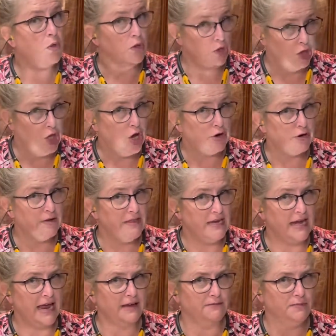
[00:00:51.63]
longer than
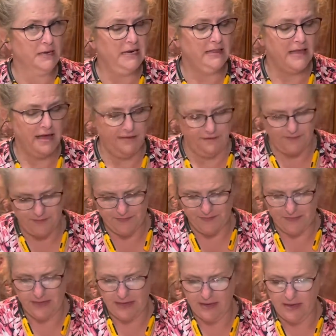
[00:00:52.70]
I've been alive.
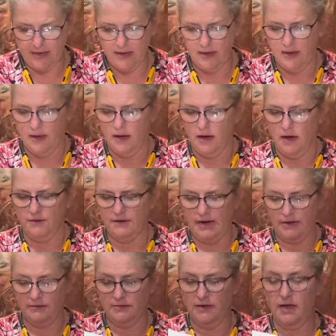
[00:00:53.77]
All right,
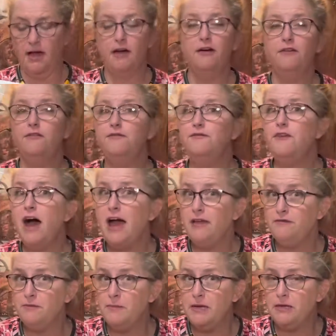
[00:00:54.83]

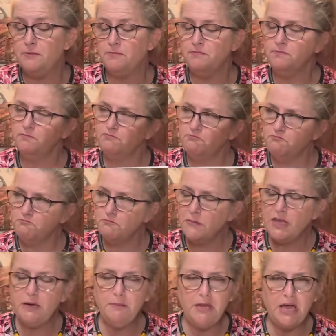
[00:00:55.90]
5 mil. I'm
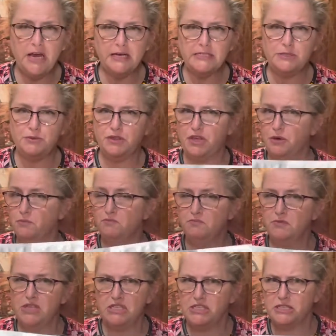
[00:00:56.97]
gonna be honest with you,
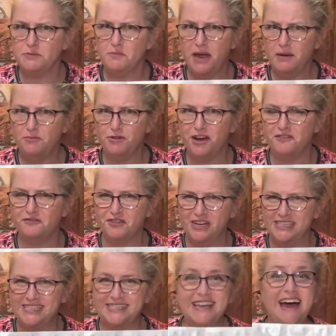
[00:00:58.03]
this is my
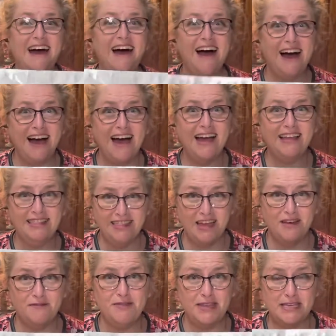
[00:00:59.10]
preference. I
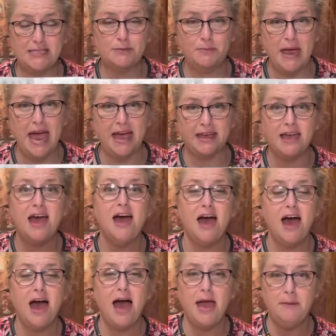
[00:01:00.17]
love this bag.
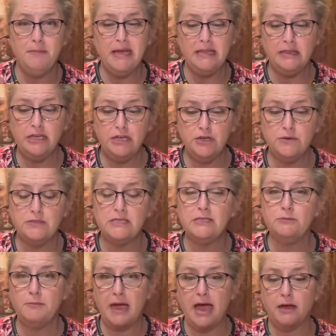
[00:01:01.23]
I mainly use this
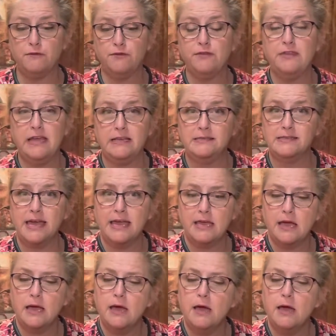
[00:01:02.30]
bag for things like